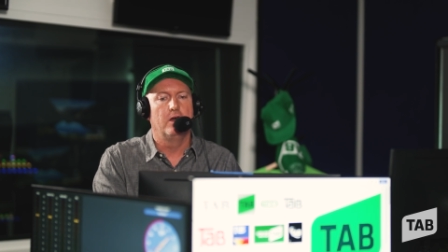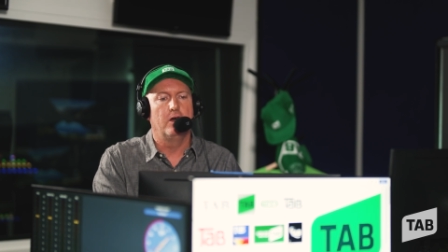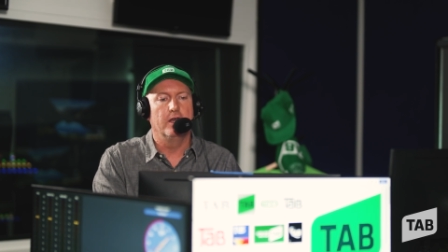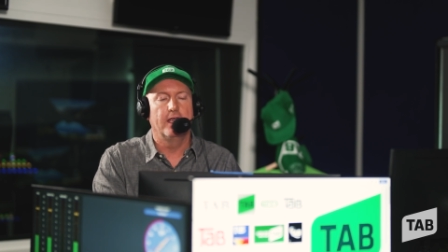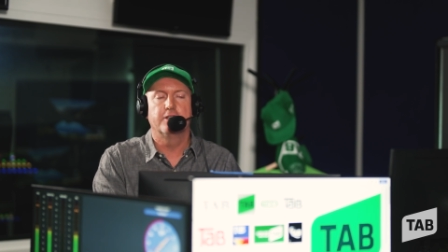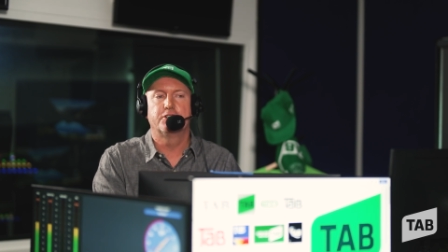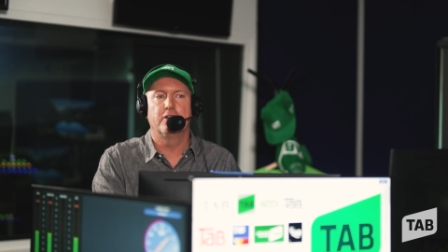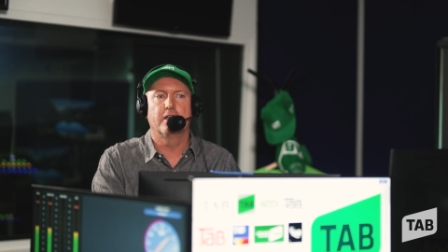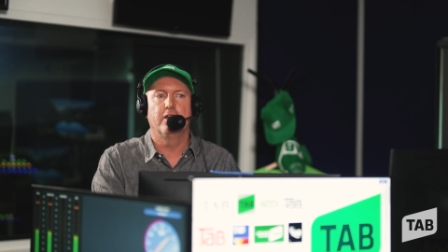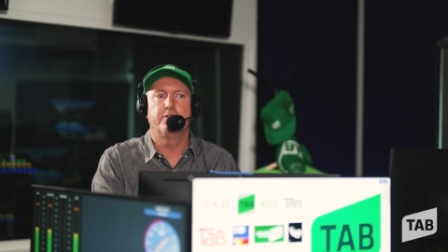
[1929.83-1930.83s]
I now try
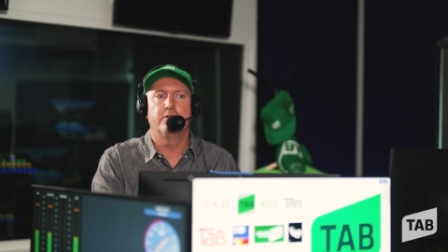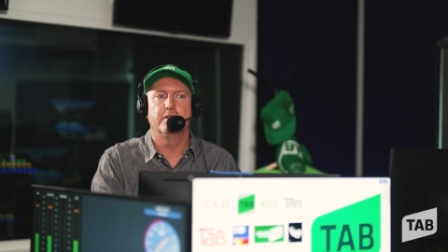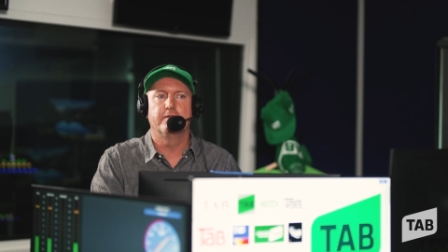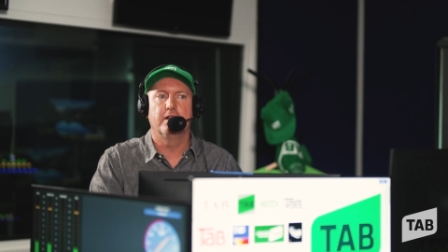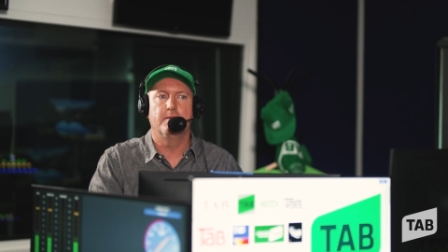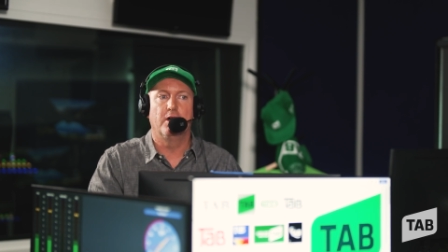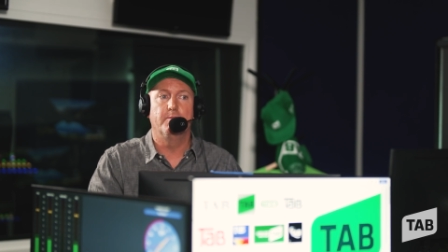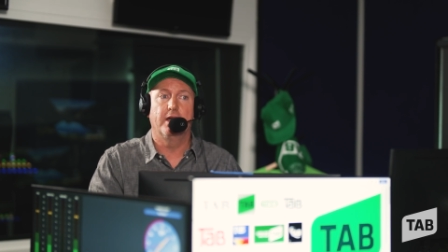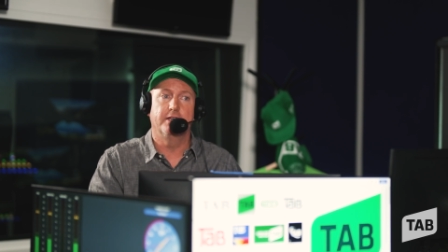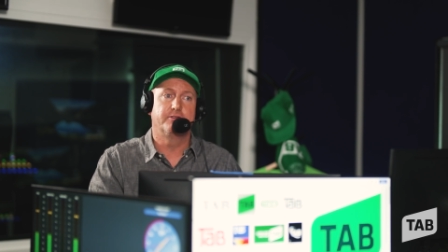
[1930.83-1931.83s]
and go through and develop my
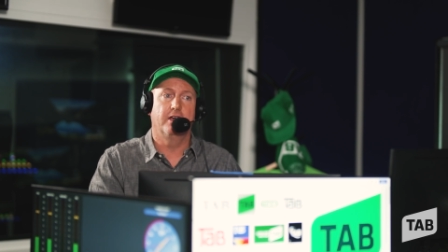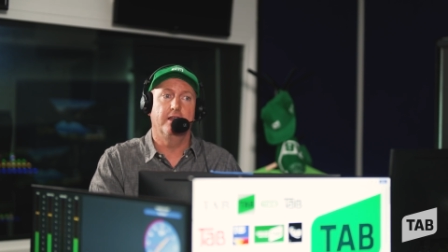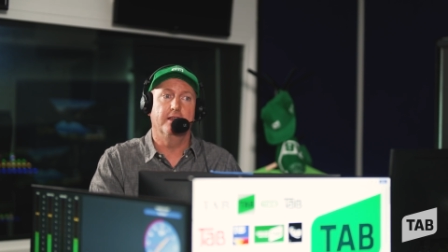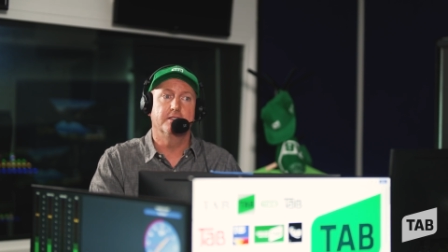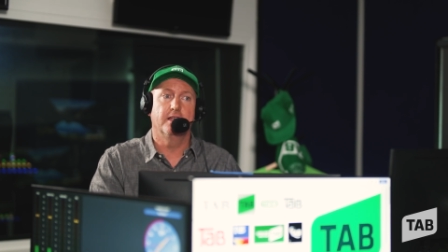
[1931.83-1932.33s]
base ratings.